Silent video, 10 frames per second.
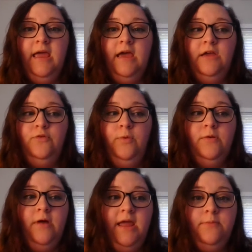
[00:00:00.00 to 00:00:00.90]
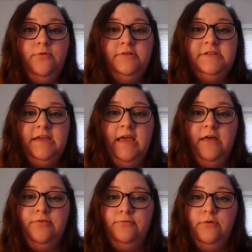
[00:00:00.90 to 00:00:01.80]
And we were able to
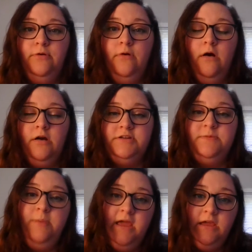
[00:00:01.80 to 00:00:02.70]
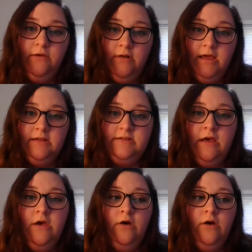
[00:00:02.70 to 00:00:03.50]
get through our debate unit,